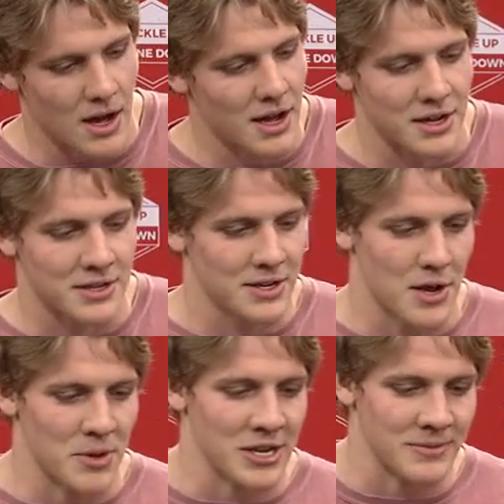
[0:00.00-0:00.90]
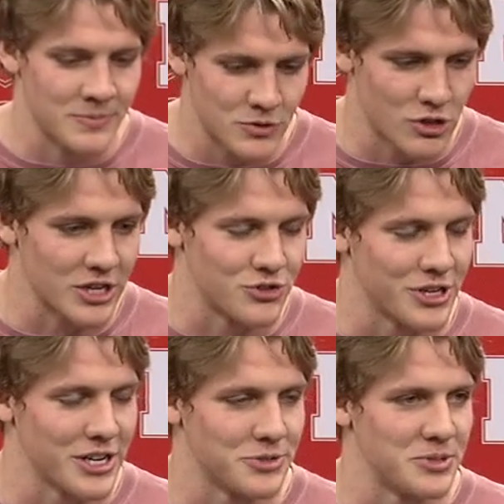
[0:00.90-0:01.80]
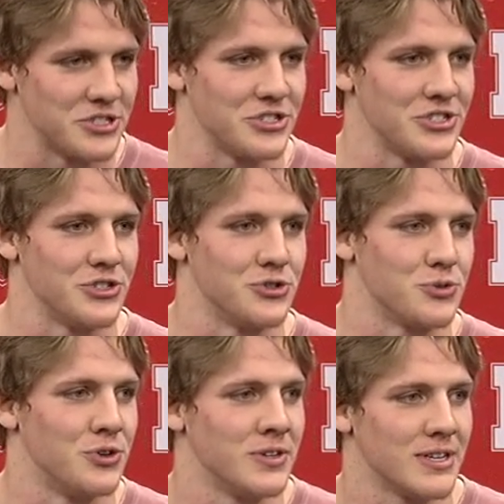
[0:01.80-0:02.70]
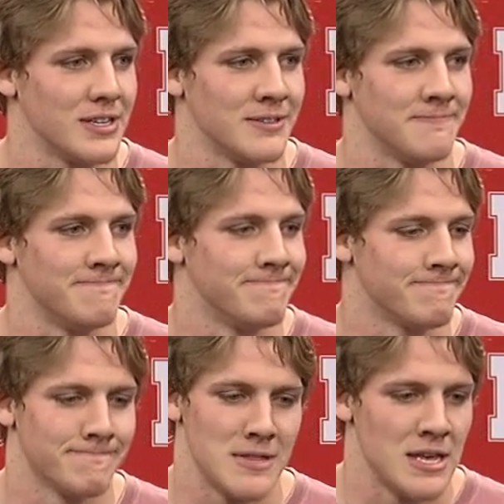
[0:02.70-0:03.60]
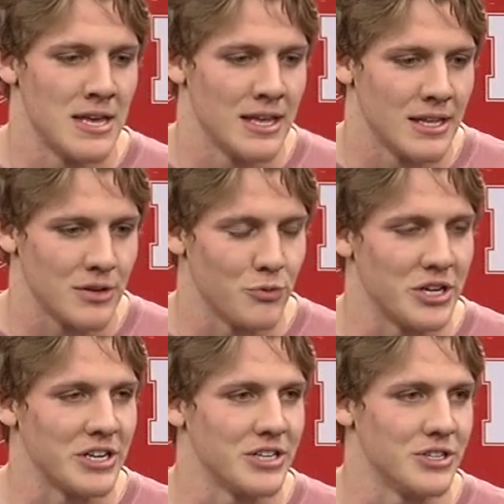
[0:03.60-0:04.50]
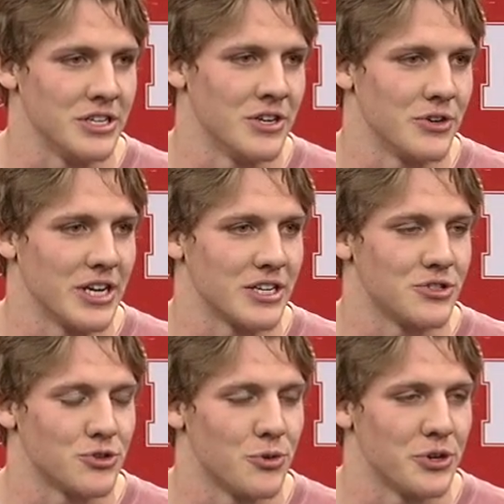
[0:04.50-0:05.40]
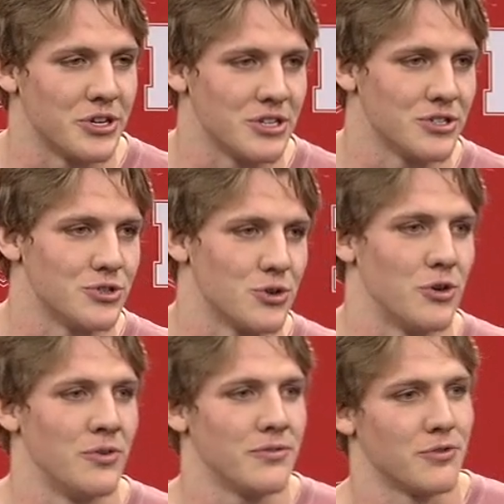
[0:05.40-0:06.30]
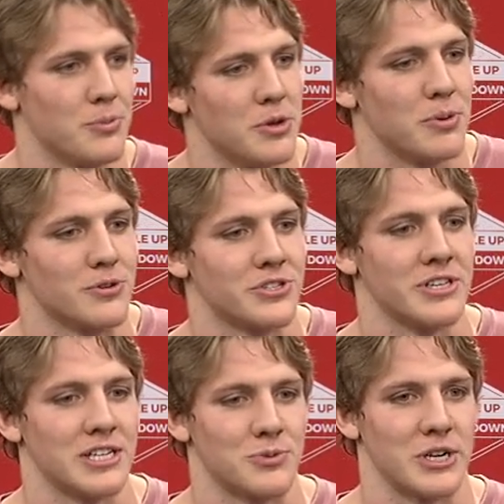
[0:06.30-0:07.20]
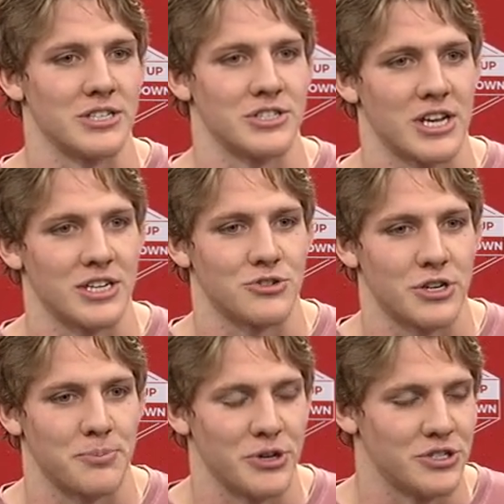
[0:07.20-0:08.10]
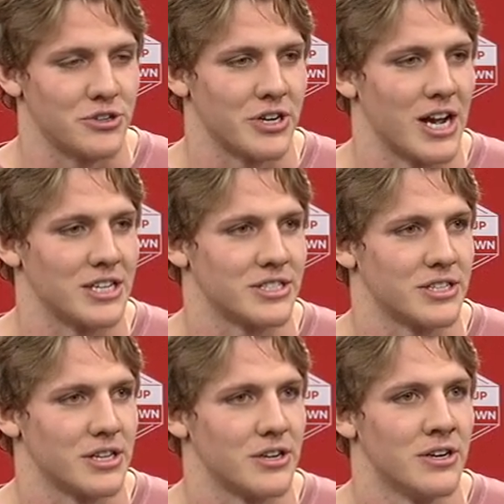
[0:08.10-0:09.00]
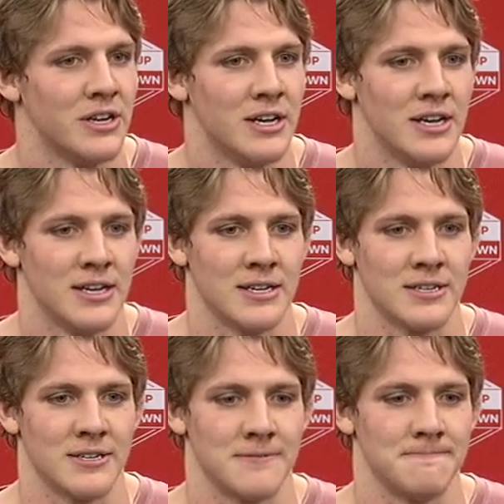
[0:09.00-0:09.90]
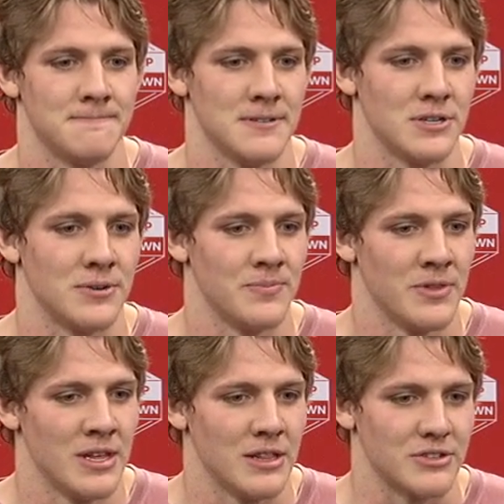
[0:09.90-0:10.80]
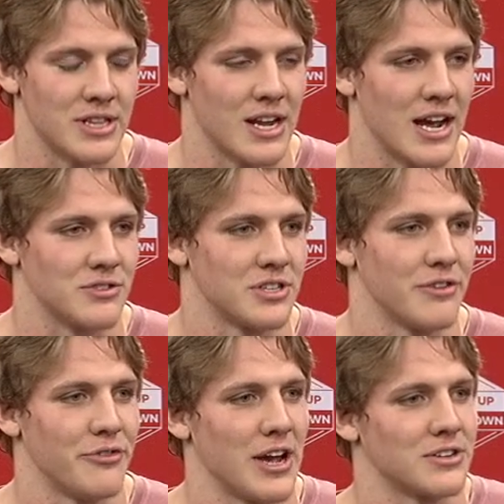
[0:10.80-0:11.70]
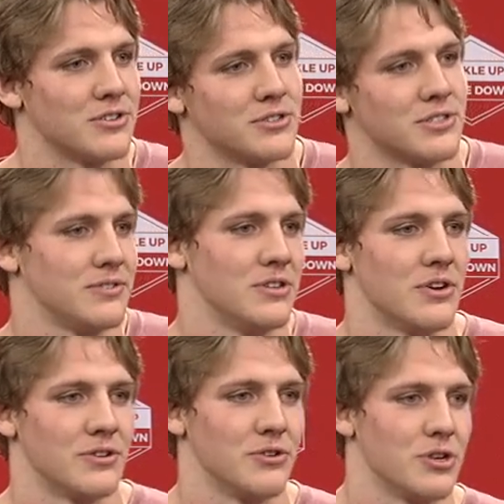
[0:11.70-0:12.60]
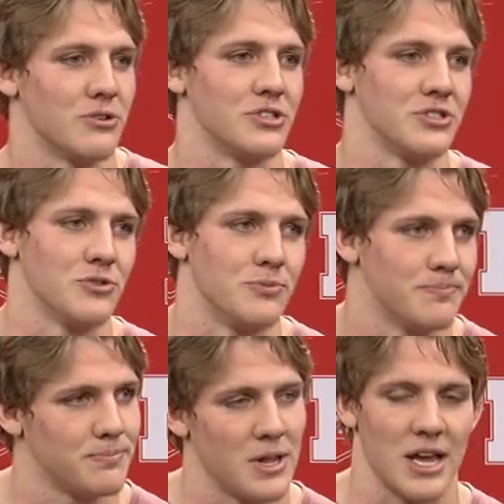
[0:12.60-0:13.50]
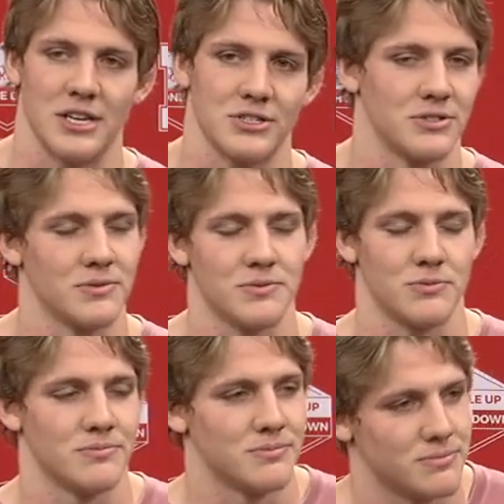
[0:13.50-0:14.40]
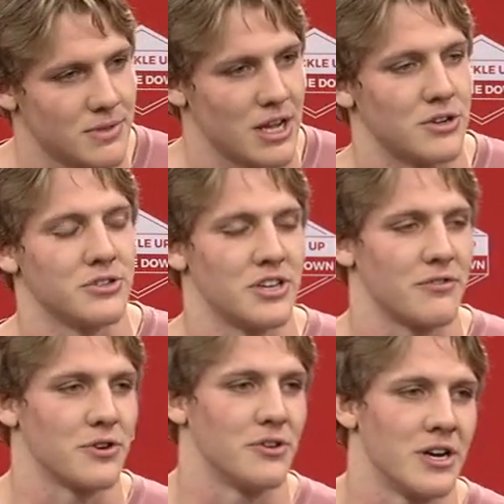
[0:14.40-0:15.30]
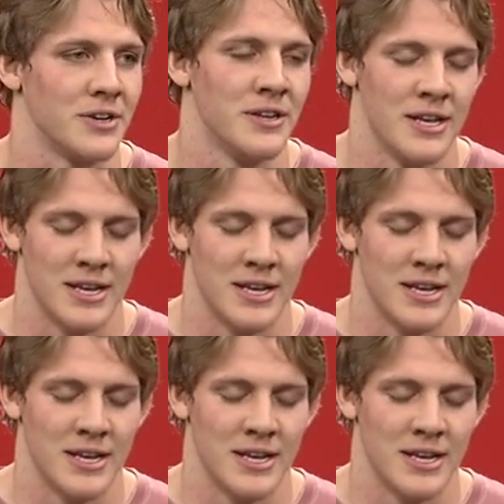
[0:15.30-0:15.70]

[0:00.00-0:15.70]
I mean, try to treat it as business as usual. We can, you know, you got to control what you can control. For me personally, that's what I just kind of try to preach to our guys as a leader. You know, there's a lot of outside factors, you know, new coaches, new plays, a lot of new stuff going on.